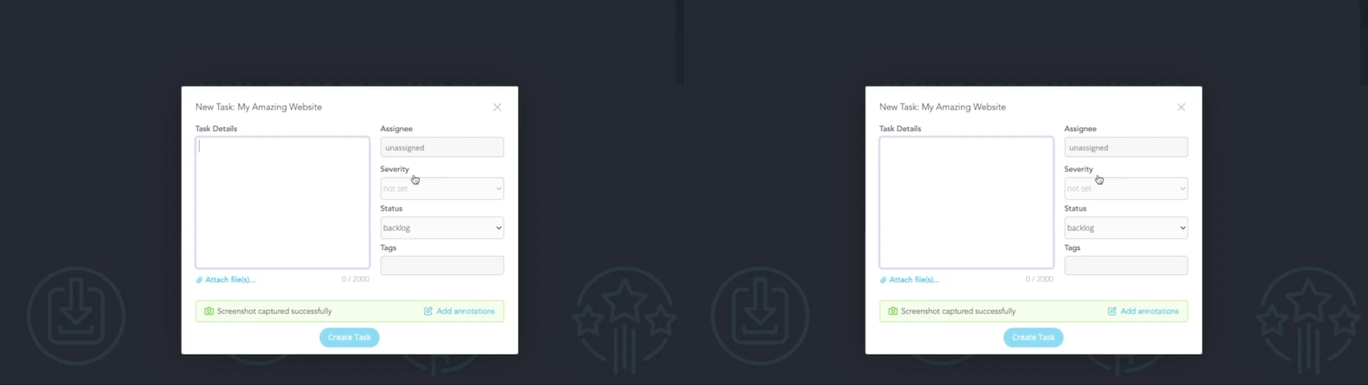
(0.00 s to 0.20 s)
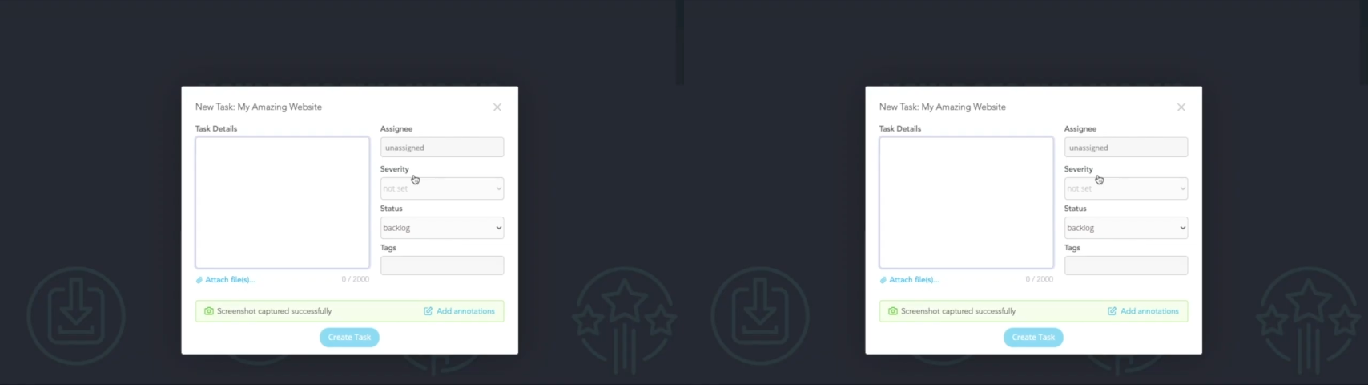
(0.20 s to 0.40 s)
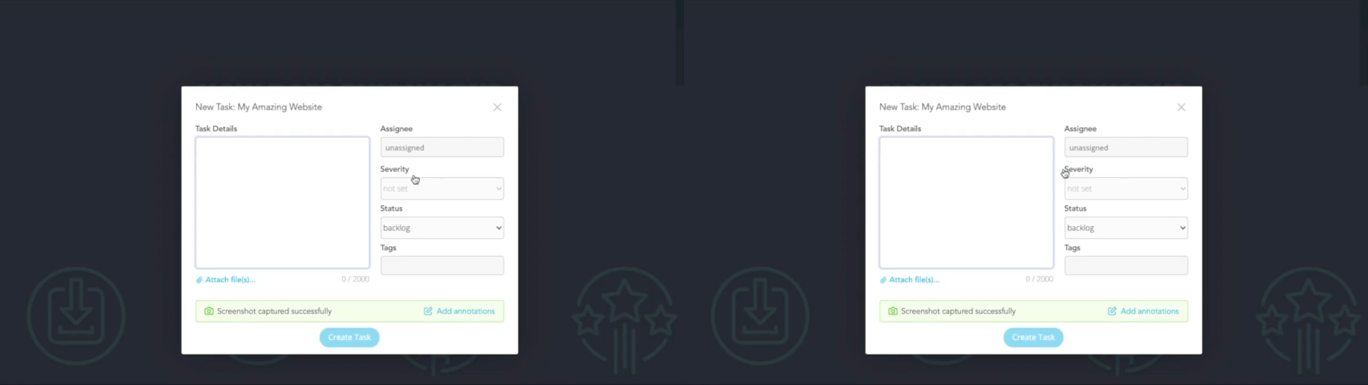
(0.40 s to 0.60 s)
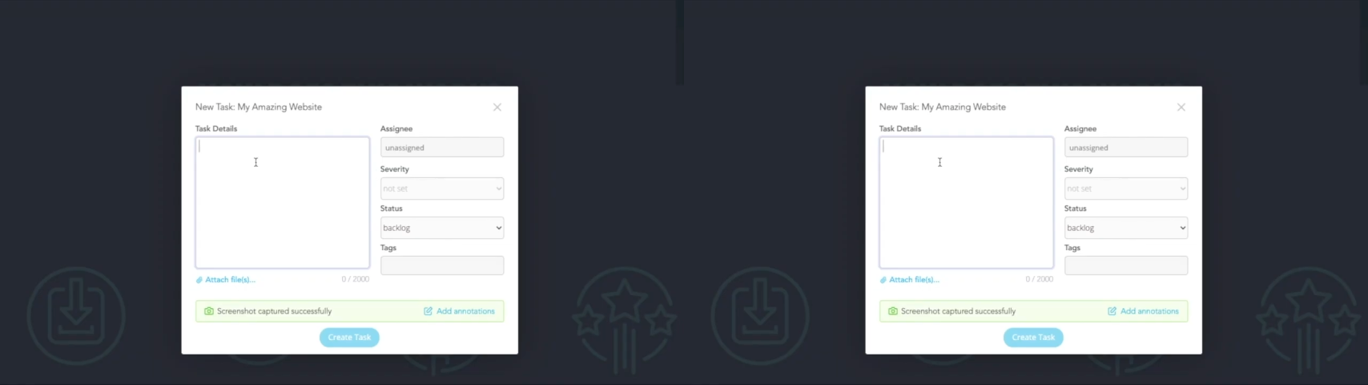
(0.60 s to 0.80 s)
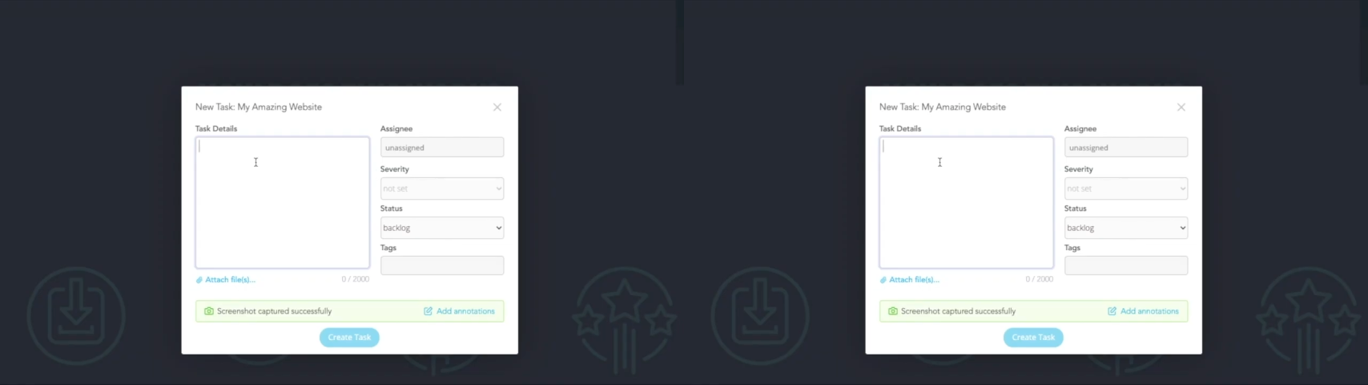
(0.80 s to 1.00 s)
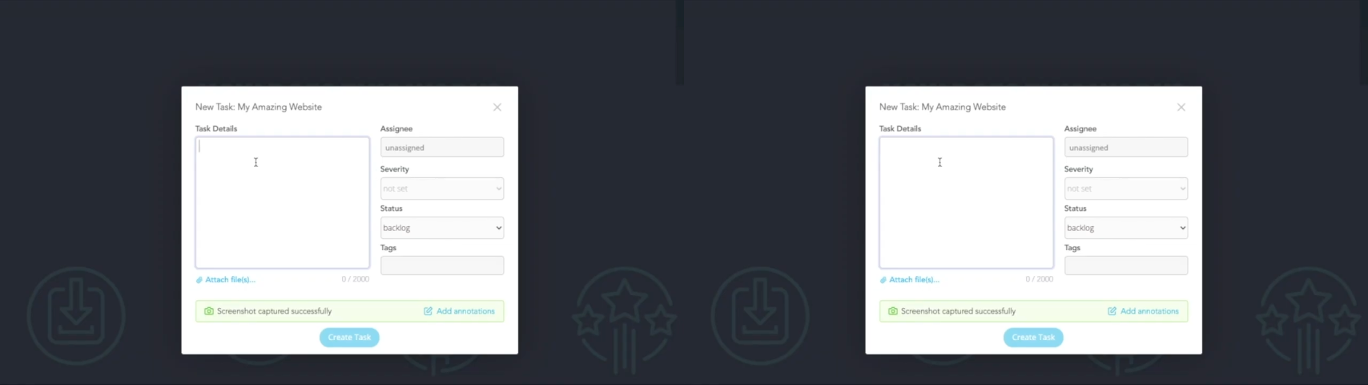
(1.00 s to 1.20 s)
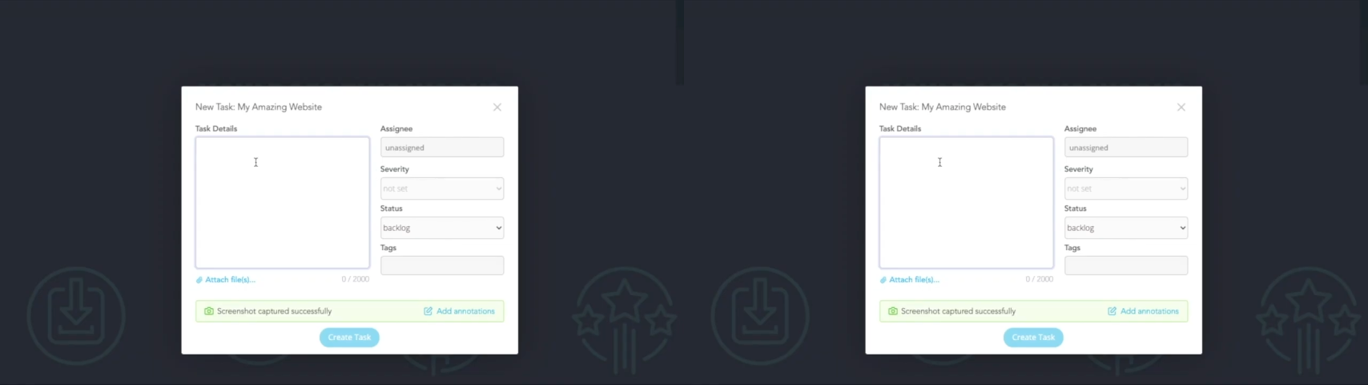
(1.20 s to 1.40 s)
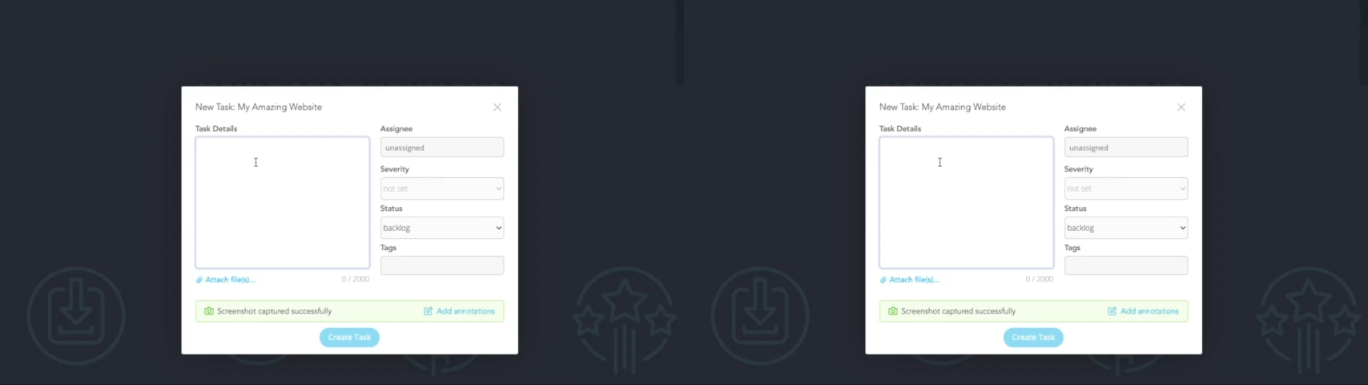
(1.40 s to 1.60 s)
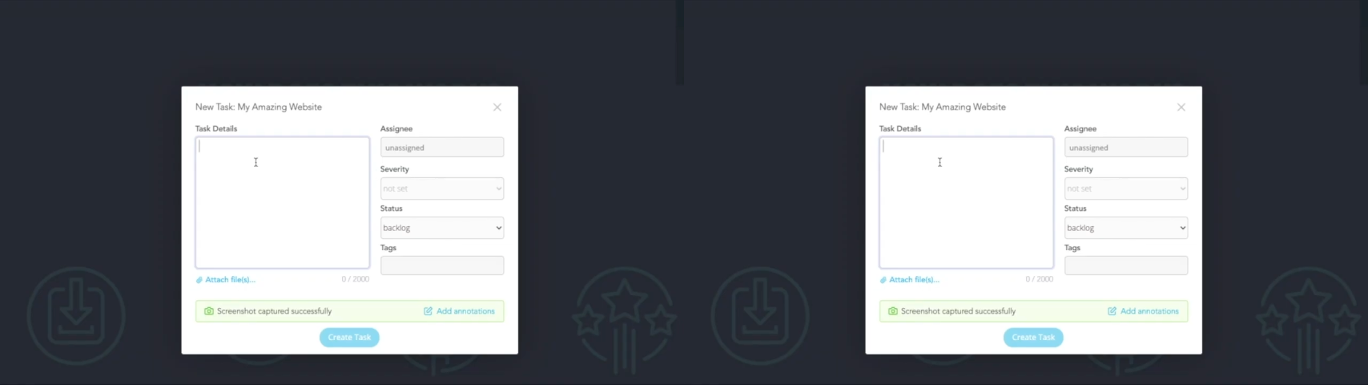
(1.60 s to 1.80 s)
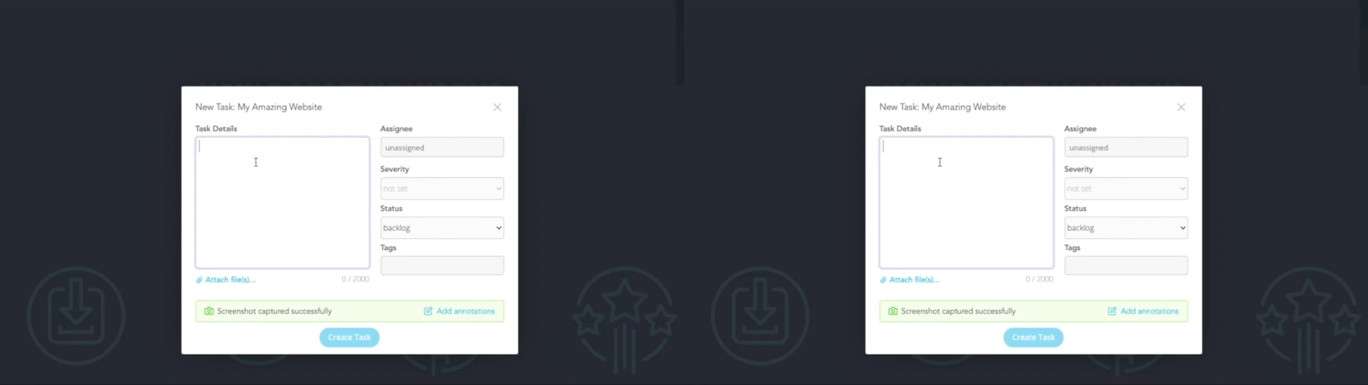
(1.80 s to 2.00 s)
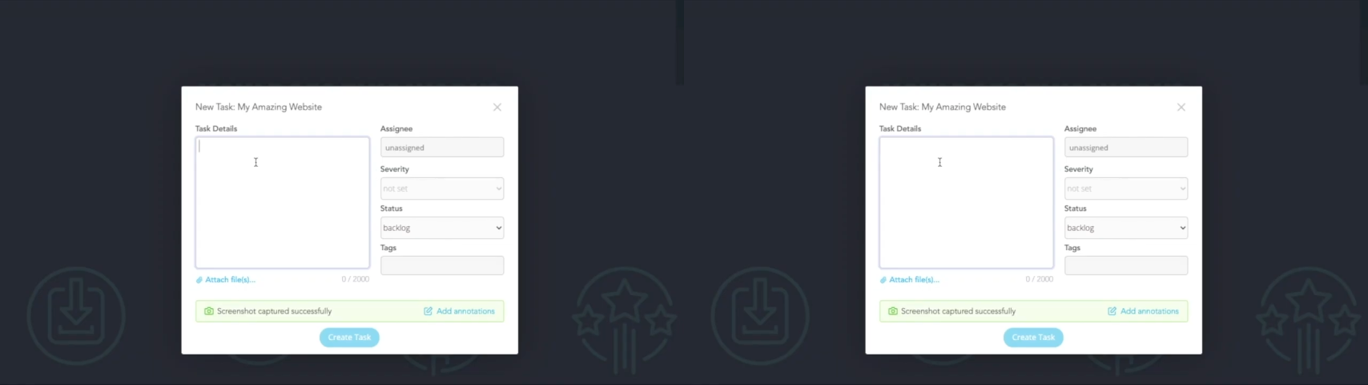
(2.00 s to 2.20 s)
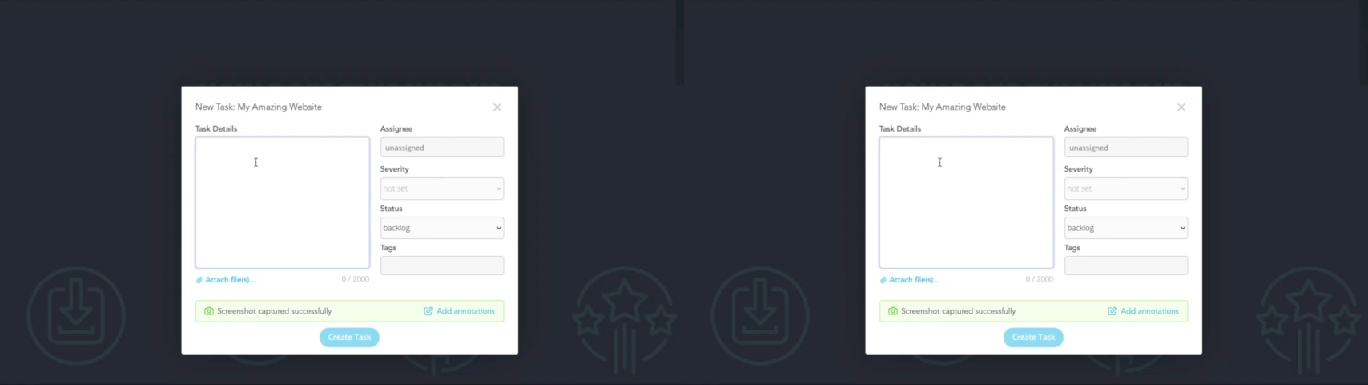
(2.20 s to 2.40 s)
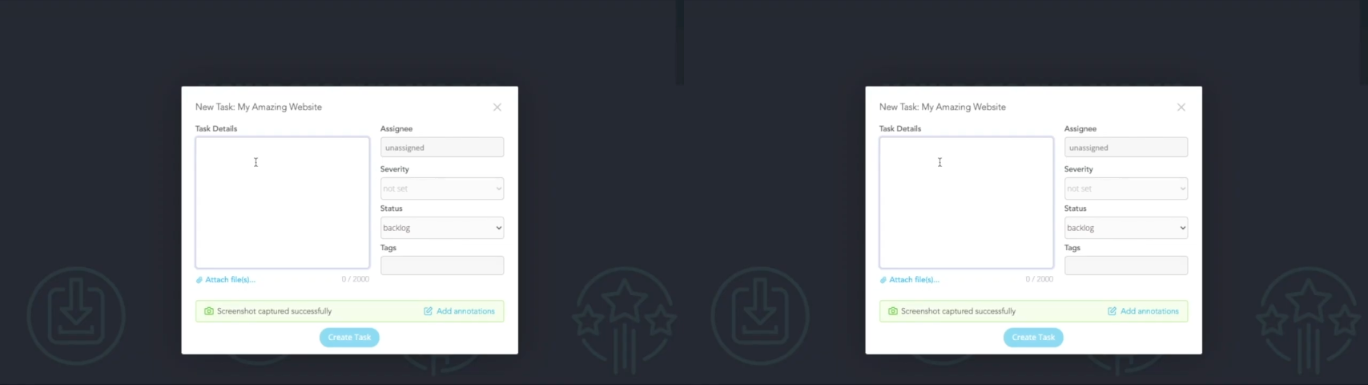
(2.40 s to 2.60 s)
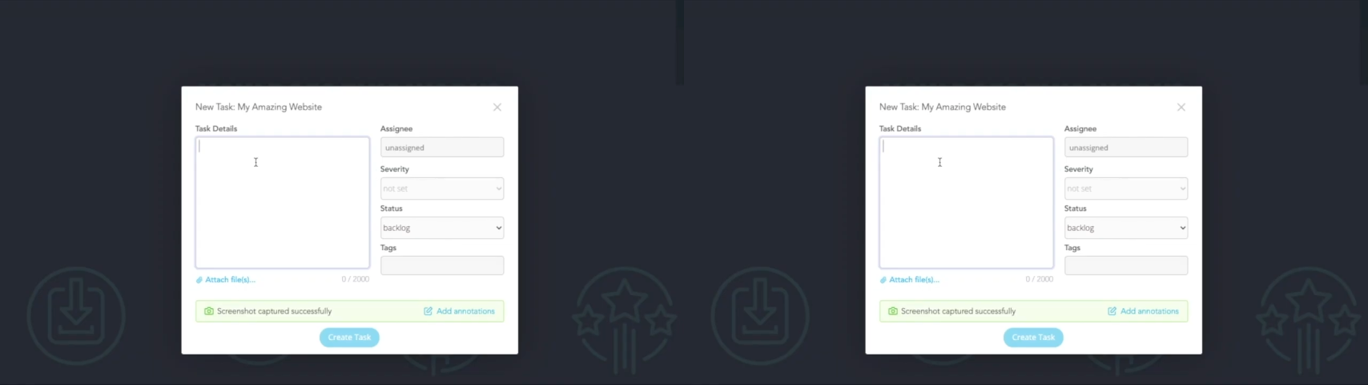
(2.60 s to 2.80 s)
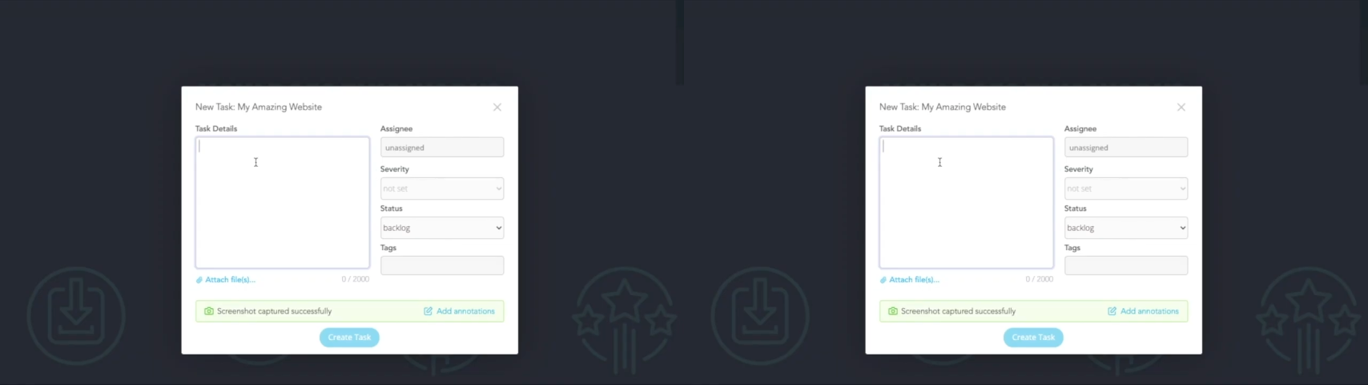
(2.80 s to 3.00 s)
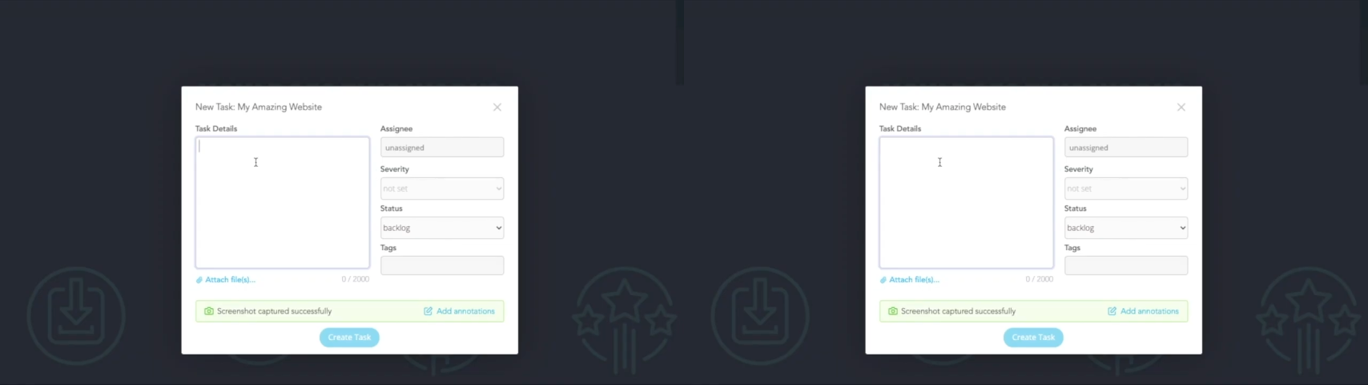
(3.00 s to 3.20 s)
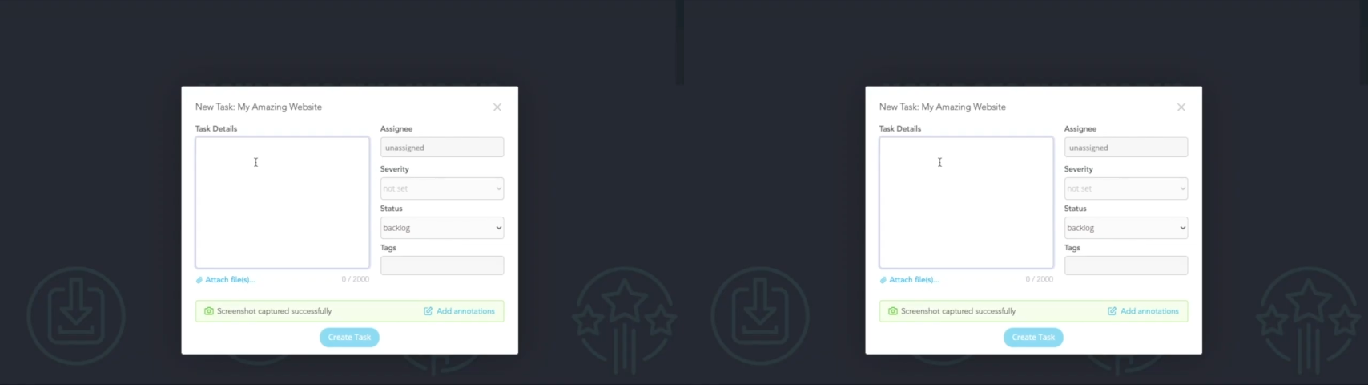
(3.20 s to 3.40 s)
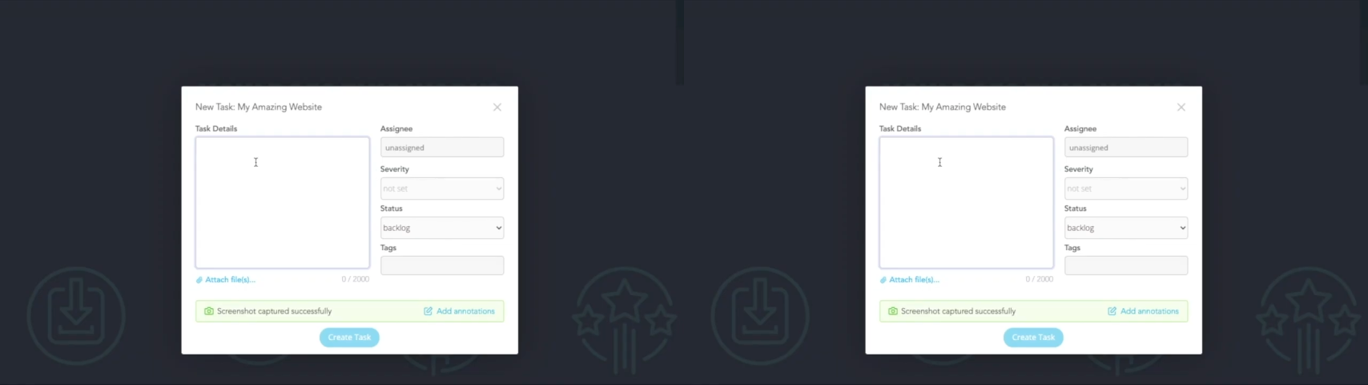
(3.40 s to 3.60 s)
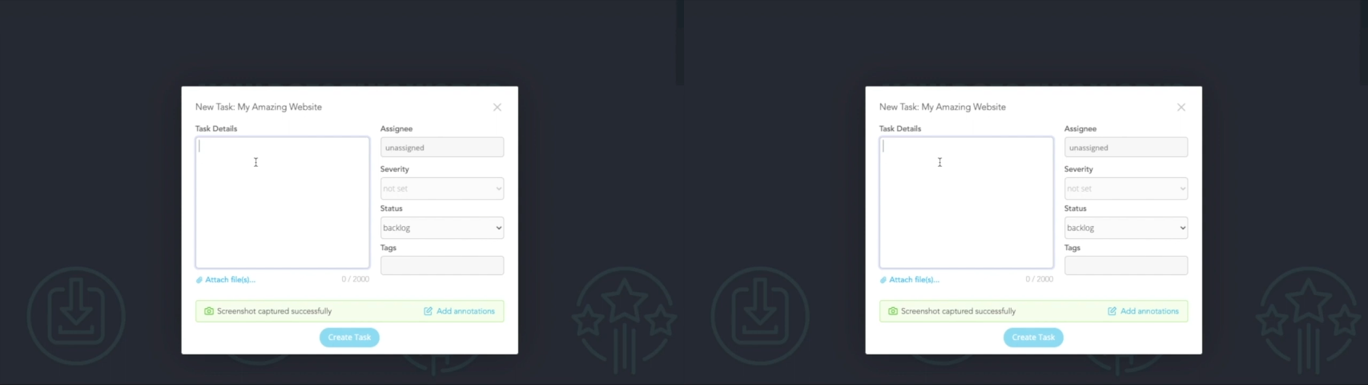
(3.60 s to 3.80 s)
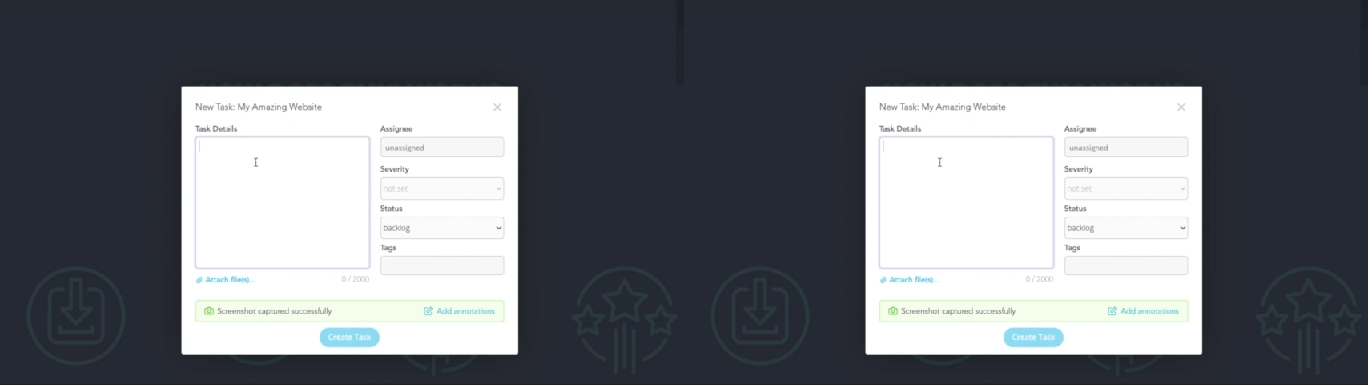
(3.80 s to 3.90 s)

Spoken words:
[unreadable: no face in view]